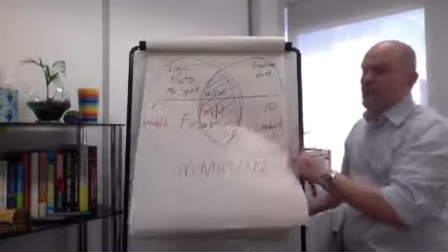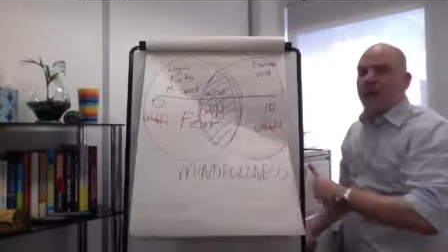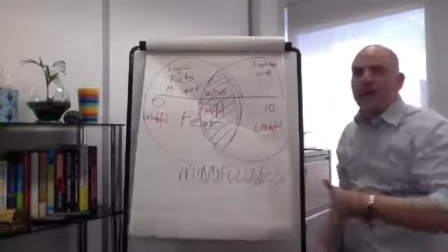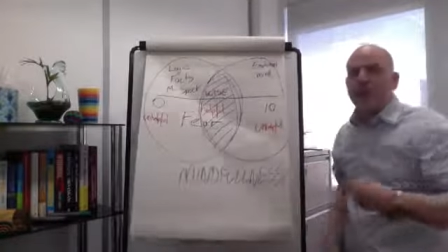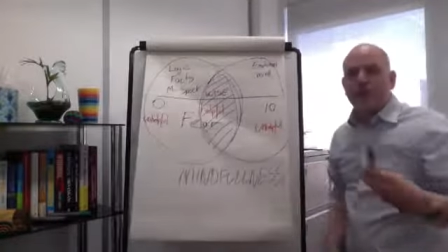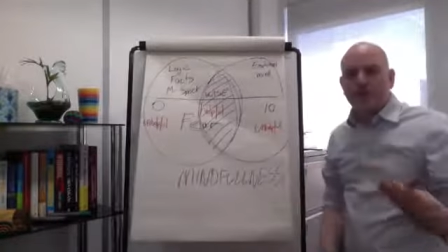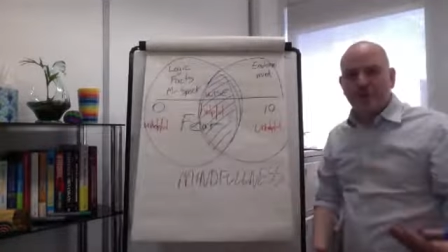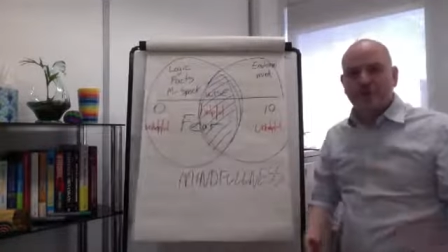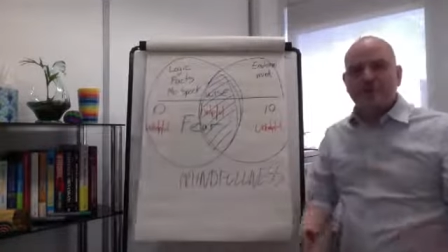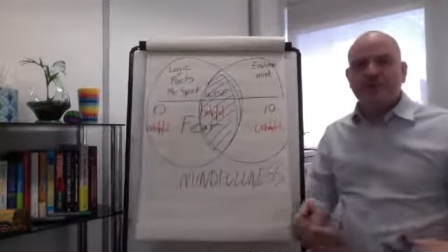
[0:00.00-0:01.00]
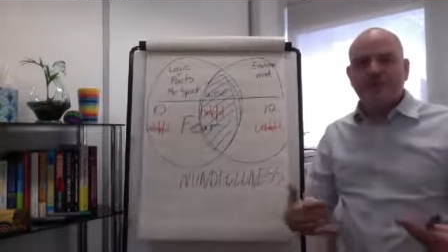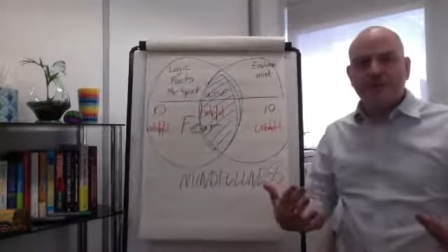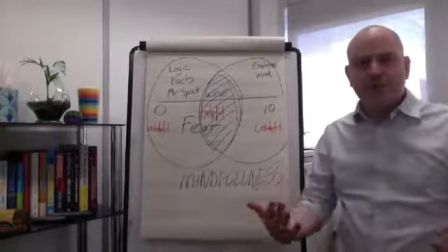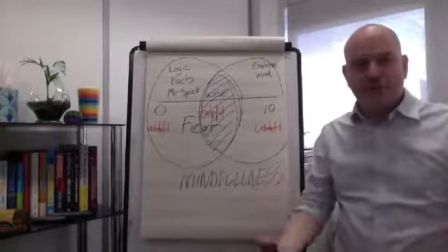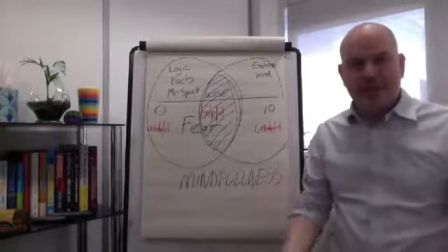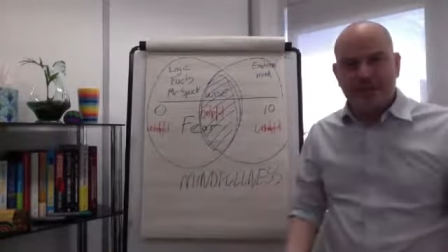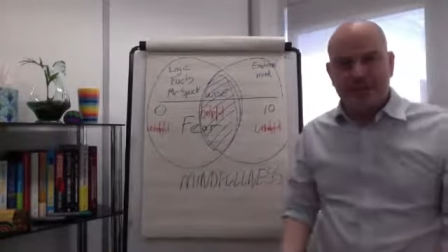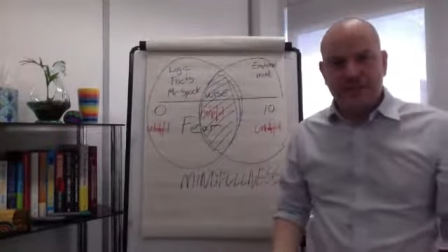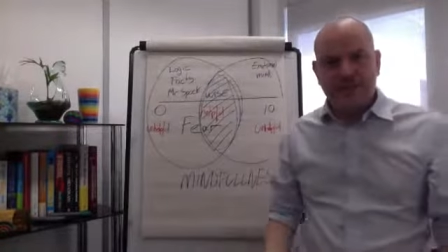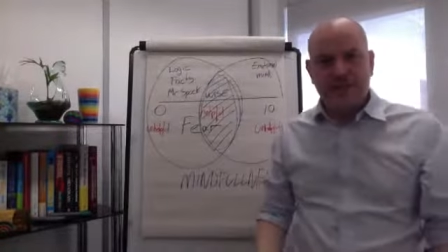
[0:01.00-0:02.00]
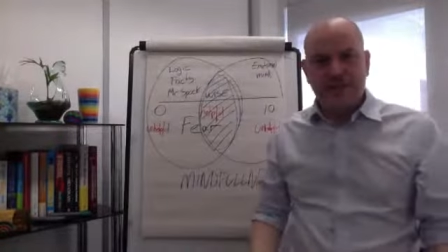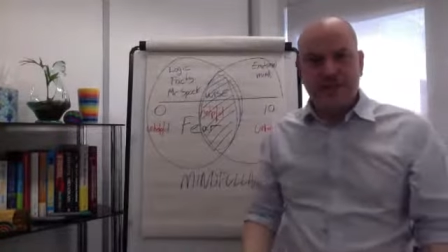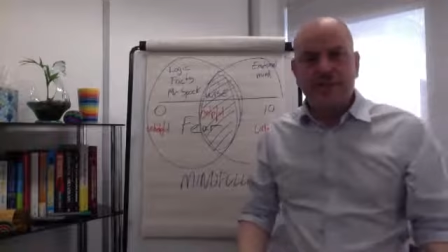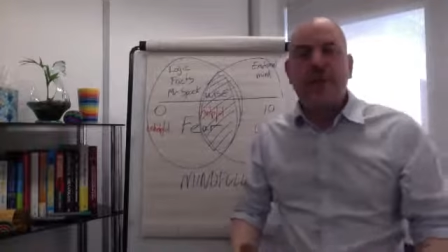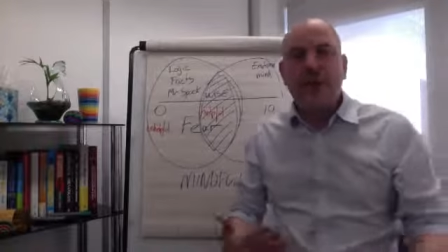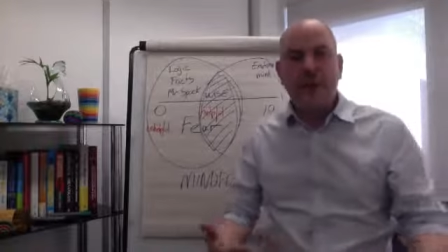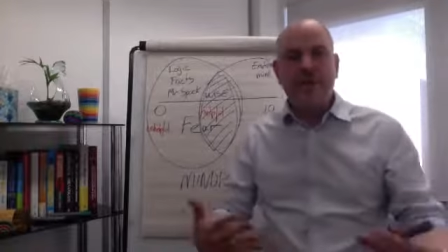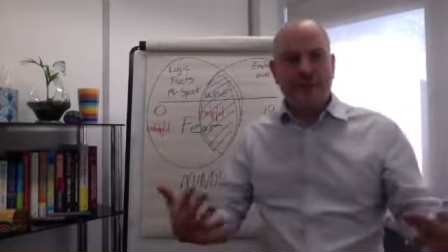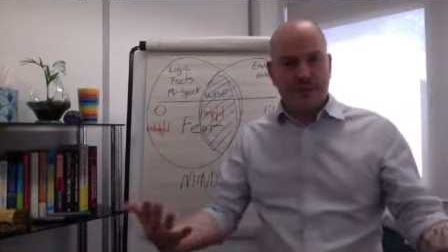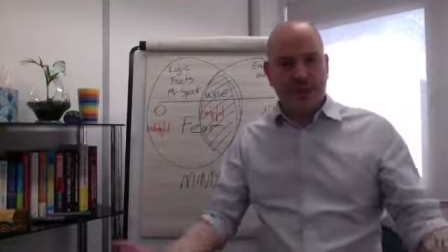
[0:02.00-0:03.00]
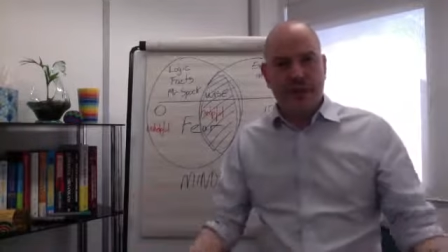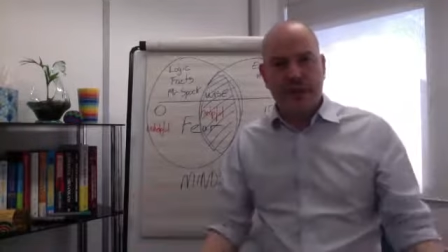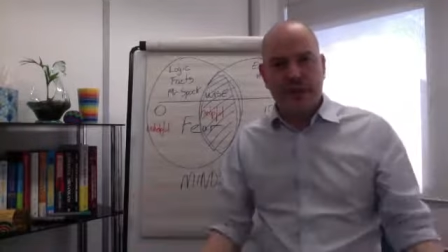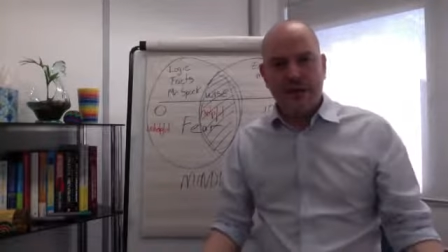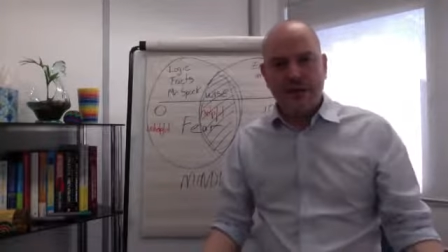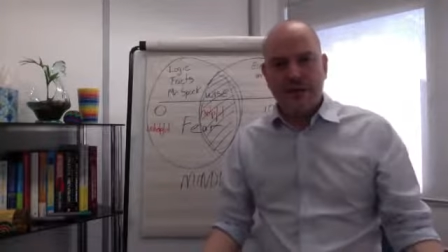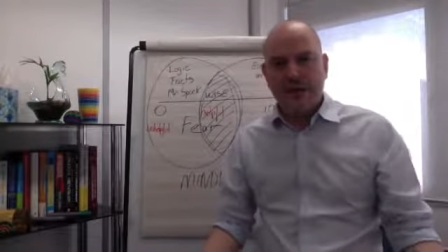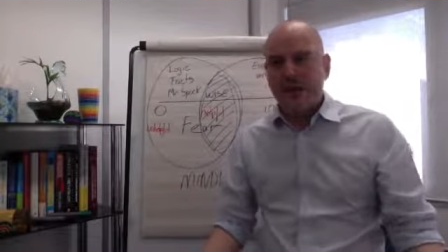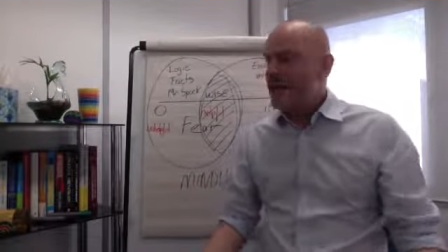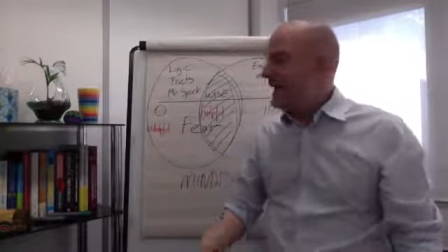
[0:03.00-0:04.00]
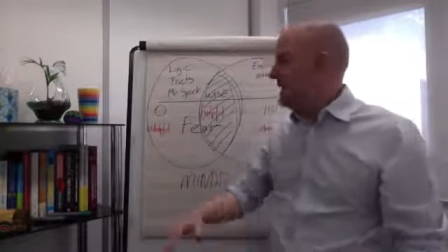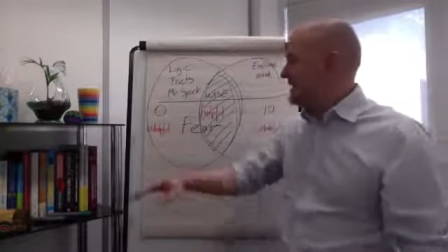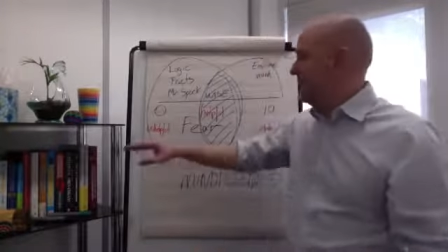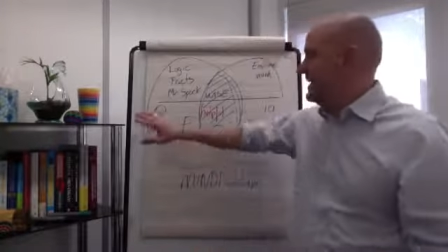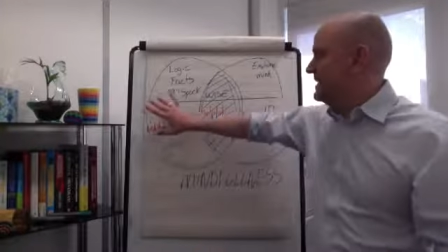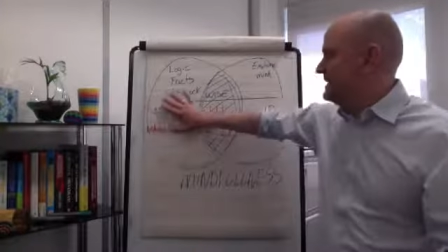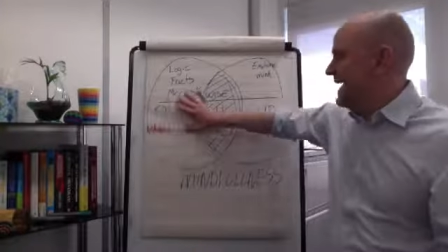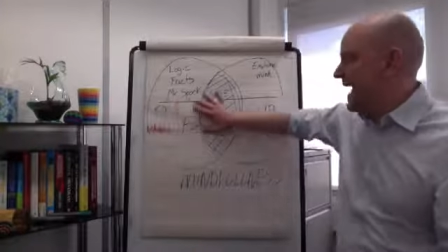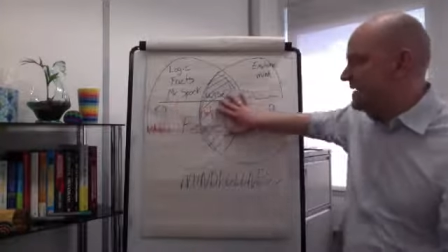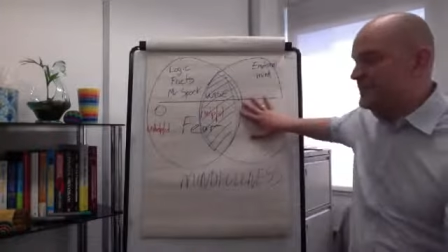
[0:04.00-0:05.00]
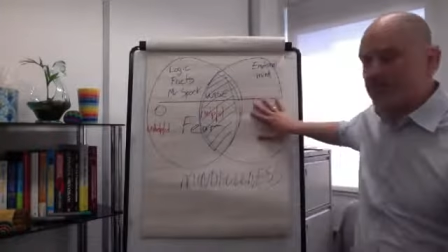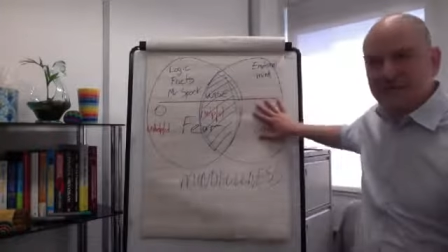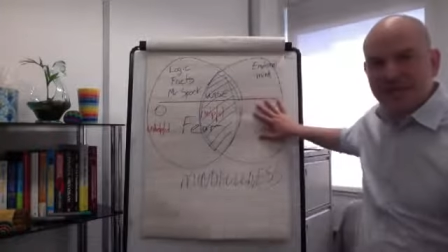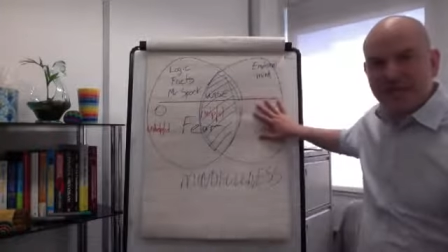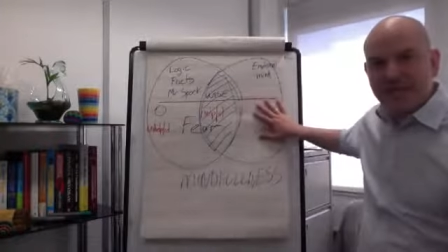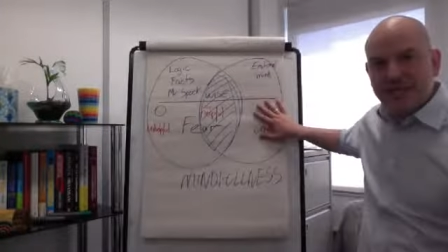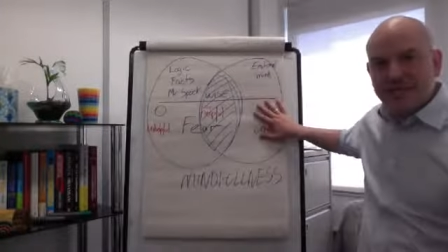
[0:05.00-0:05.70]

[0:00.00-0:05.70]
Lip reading: are not positive or negative. They are as they are. It's the intensity.